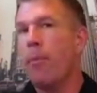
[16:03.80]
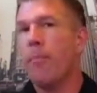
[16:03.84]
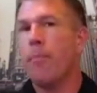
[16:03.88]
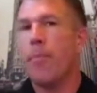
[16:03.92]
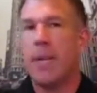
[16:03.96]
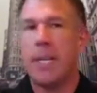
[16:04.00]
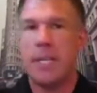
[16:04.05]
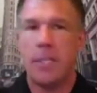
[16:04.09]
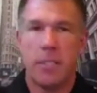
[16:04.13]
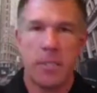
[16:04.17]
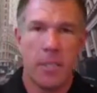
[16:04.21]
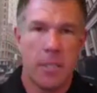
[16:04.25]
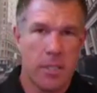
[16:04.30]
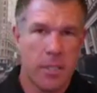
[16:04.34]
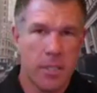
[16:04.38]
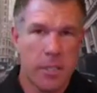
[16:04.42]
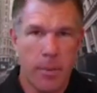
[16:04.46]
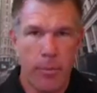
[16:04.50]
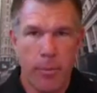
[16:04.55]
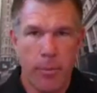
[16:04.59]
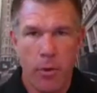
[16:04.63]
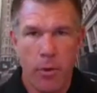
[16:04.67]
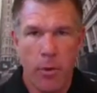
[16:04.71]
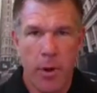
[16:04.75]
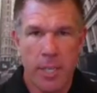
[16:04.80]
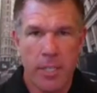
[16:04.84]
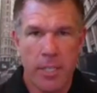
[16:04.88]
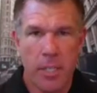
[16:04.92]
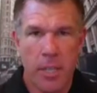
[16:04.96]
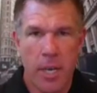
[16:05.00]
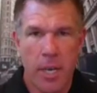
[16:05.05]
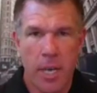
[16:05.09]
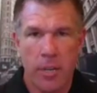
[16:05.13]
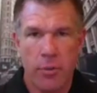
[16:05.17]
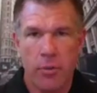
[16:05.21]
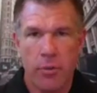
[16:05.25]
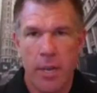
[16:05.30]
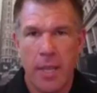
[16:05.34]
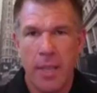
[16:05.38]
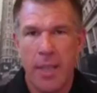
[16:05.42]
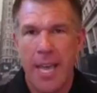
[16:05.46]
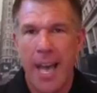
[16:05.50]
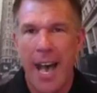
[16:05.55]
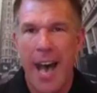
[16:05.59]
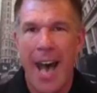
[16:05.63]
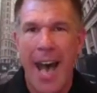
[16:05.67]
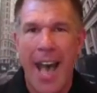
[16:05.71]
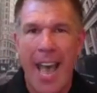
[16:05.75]
but it's similar across the country,
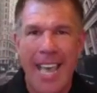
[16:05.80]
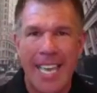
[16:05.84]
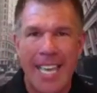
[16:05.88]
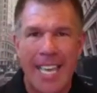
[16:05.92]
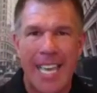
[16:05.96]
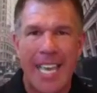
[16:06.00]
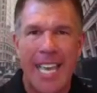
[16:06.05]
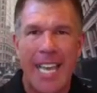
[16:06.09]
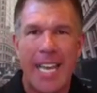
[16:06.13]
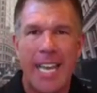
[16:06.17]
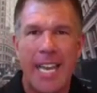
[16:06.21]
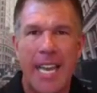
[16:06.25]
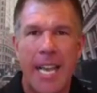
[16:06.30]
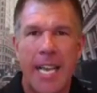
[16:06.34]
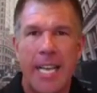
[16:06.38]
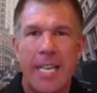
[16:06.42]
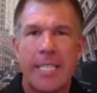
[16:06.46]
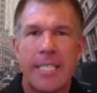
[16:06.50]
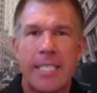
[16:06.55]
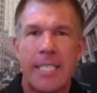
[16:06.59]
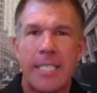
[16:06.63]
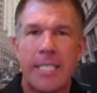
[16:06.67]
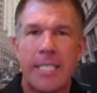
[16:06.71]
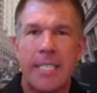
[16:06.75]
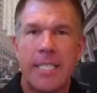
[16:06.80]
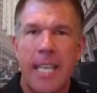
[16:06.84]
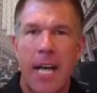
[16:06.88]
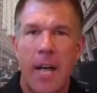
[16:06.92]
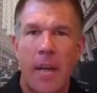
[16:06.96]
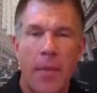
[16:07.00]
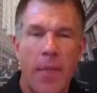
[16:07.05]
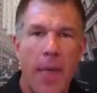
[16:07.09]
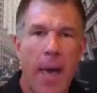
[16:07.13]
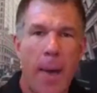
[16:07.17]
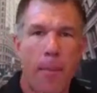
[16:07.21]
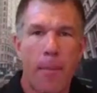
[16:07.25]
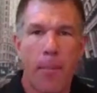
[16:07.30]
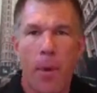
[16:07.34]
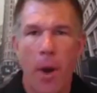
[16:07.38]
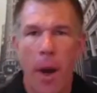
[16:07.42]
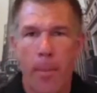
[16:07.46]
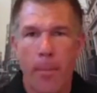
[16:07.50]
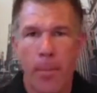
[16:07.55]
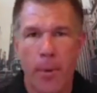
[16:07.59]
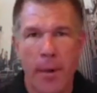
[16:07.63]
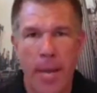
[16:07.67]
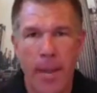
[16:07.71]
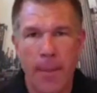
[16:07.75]
that I can sell that
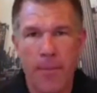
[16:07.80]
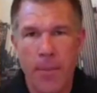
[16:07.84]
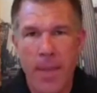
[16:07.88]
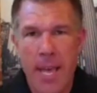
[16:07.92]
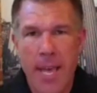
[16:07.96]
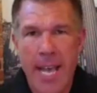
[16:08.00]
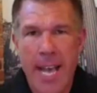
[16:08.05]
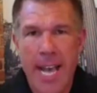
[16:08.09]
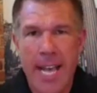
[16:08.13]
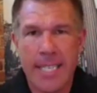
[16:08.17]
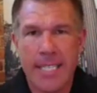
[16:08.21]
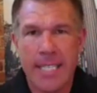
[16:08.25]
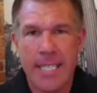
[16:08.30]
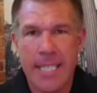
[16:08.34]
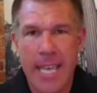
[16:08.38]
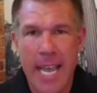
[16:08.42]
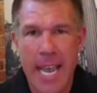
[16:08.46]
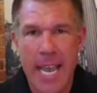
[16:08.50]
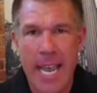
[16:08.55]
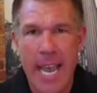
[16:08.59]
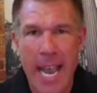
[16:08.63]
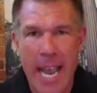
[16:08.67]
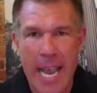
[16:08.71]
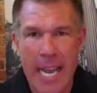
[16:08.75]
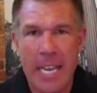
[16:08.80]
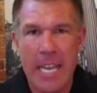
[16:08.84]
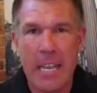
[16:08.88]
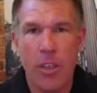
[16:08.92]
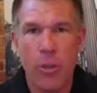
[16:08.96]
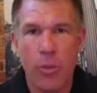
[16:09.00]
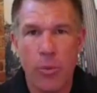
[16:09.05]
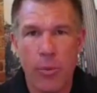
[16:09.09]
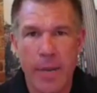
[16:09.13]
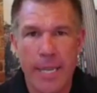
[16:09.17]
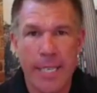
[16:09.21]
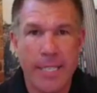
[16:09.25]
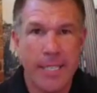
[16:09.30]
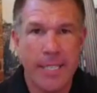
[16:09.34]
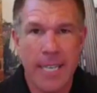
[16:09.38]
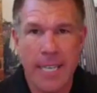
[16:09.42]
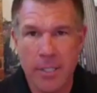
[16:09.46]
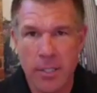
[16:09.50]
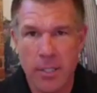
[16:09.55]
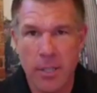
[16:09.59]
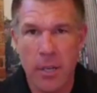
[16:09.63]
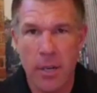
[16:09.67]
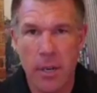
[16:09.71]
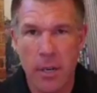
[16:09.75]
property at say 83
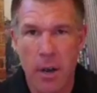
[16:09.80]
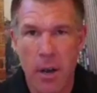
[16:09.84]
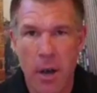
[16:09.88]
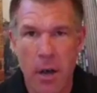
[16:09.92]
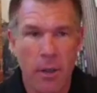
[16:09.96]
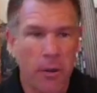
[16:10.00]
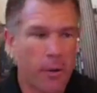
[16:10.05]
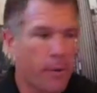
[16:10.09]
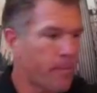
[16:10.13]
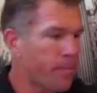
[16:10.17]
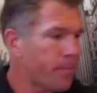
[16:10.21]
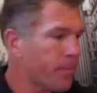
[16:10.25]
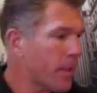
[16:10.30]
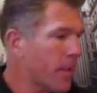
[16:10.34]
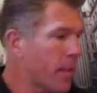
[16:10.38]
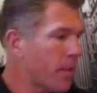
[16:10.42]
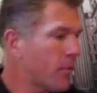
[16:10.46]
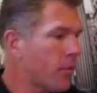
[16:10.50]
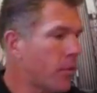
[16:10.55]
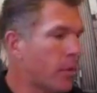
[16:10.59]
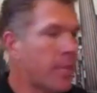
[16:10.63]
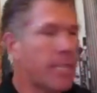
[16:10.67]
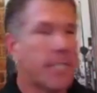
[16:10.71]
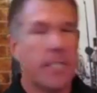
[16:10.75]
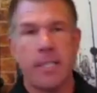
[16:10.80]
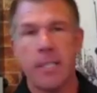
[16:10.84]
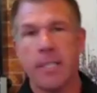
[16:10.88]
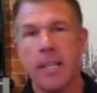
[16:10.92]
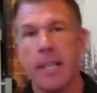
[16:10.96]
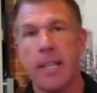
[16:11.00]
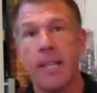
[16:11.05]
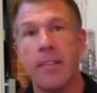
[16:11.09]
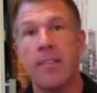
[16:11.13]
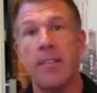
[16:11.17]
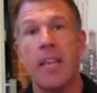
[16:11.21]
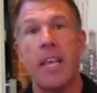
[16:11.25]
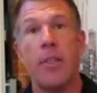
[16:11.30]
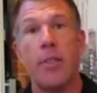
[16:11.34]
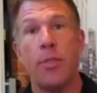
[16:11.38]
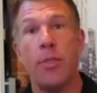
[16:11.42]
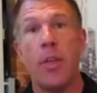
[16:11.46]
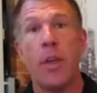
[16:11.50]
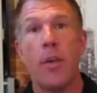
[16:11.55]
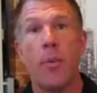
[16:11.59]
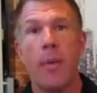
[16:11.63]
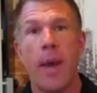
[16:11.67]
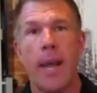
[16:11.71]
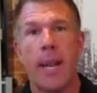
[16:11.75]
cents on the dollar. So let's say
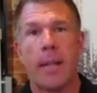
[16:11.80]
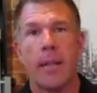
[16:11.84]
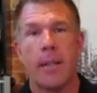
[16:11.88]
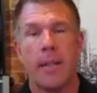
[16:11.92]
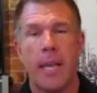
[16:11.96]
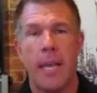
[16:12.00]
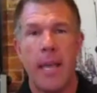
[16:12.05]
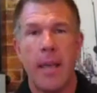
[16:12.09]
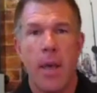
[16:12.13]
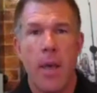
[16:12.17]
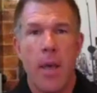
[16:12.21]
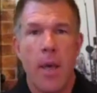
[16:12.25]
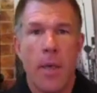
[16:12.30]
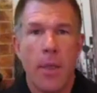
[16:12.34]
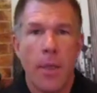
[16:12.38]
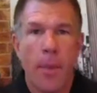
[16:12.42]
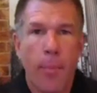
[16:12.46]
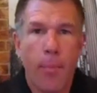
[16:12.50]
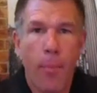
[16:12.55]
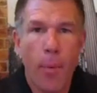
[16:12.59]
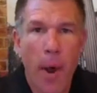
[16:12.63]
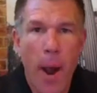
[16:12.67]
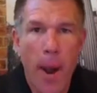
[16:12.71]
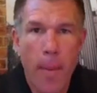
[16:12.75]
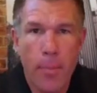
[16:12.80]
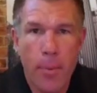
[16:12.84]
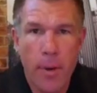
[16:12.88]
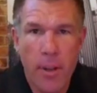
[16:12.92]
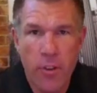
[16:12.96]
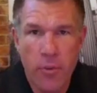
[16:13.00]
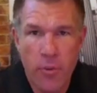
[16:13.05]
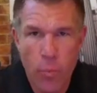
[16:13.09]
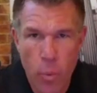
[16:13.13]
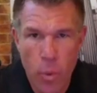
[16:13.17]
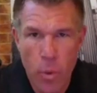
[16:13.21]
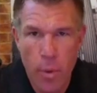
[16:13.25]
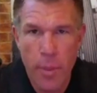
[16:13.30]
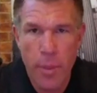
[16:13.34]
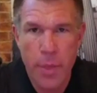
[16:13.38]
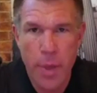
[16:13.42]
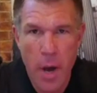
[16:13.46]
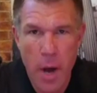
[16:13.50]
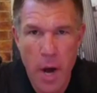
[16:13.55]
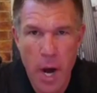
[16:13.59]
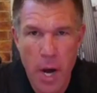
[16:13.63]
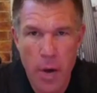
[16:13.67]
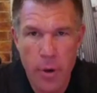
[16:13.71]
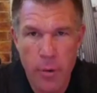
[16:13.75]
theoretically the property is worth
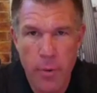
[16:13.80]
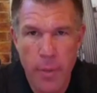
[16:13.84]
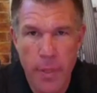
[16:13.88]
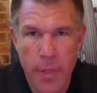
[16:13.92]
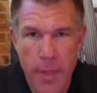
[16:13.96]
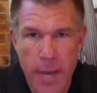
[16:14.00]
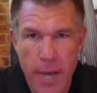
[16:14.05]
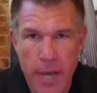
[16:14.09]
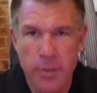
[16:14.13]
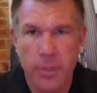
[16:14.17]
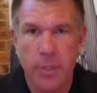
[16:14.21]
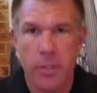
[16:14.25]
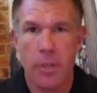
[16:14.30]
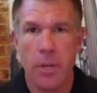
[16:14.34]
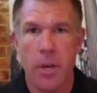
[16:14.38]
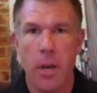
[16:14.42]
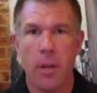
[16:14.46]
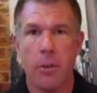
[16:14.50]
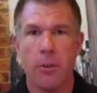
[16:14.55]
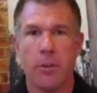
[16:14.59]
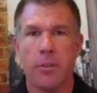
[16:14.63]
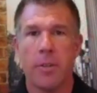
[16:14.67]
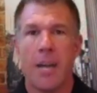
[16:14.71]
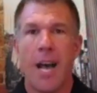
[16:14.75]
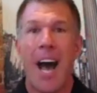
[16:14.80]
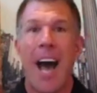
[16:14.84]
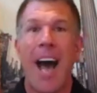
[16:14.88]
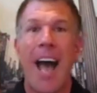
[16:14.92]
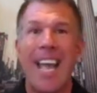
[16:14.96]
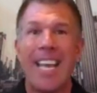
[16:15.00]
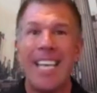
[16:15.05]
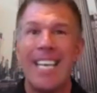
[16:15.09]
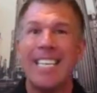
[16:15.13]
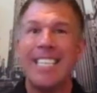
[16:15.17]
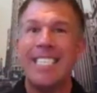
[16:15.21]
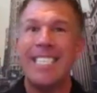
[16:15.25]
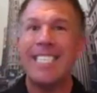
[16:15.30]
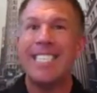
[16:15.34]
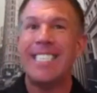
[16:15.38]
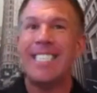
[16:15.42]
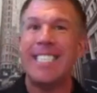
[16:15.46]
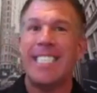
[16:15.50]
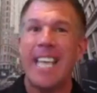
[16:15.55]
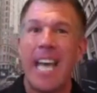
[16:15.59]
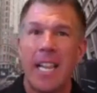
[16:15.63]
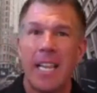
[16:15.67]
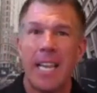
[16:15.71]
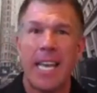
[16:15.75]
$100,000. I can
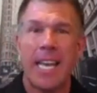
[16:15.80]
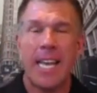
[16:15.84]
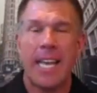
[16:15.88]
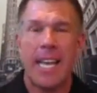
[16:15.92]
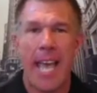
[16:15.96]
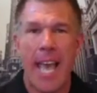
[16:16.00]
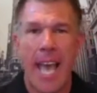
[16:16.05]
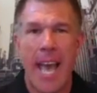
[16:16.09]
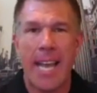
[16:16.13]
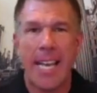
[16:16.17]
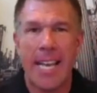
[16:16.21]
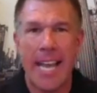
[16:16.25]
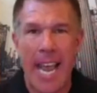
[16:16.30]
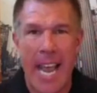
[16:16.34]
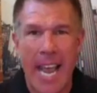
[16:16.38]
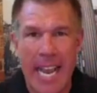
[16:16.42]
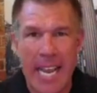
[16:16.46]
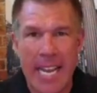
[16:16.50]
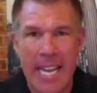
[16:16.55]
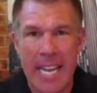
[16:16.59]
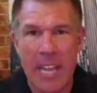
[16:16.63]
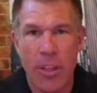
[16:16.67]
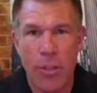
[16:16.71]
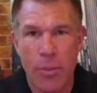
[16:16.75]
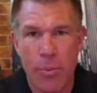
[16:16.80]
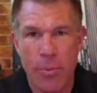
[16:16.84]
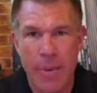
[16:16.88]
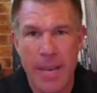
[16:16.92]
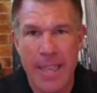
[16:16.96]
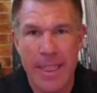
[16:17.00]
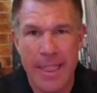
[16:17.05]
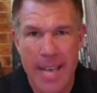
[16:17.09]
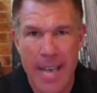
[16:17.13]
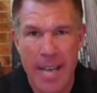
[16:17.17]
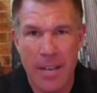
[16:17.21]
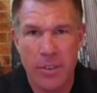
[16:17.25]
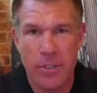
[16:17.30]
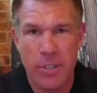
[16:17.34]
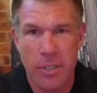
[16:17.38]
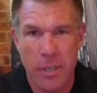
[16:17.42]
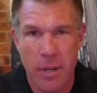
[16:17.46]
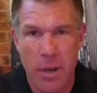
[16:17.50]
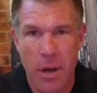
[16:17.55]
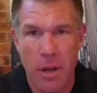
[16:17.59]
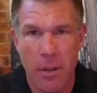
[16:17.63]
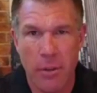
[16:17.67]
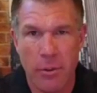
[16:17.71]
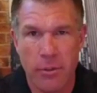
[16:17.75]
sell it at
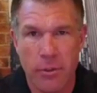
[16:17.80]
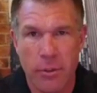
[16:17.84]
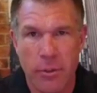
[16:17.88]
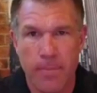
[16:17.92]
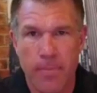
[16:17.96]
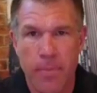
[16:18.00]
$83,000.